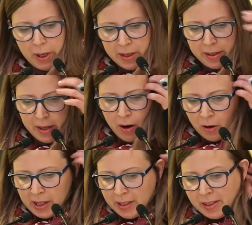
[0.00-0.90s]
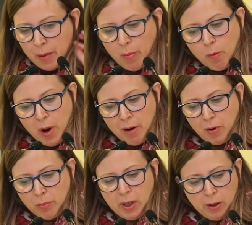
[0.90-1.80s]
we can say, only a step away
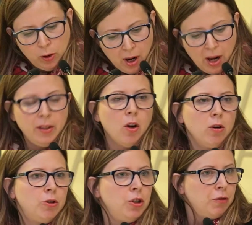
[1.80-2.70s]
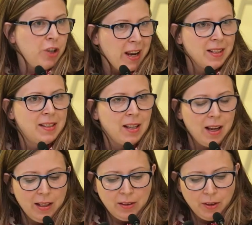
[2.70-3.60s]
from the ideology of
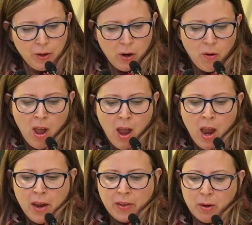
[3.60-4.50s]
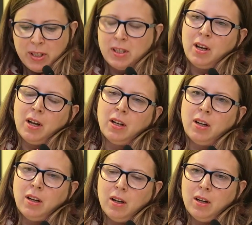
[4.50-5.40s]
genocide, you know. There is
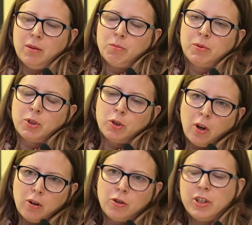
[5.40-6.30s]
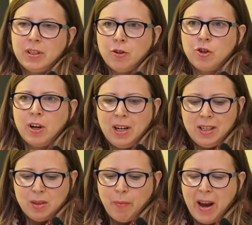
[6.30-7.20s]
a sociologist and
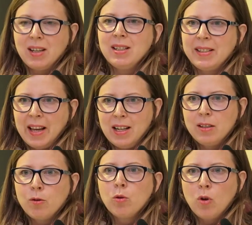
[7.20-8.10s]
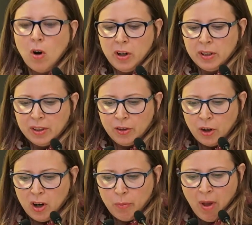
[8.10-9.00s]
journalist, Michael Sells, who coined the
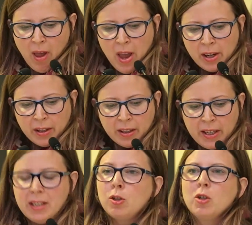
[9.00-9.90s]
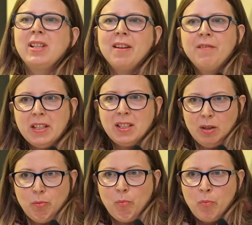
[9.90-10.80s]
term
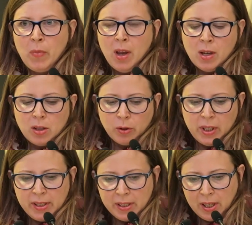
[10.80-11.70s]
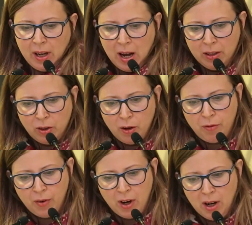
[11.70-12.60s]
Christoslavism. So this is a kind
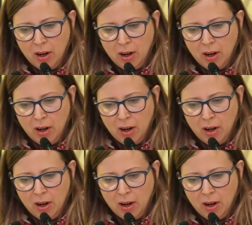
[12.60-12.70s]
of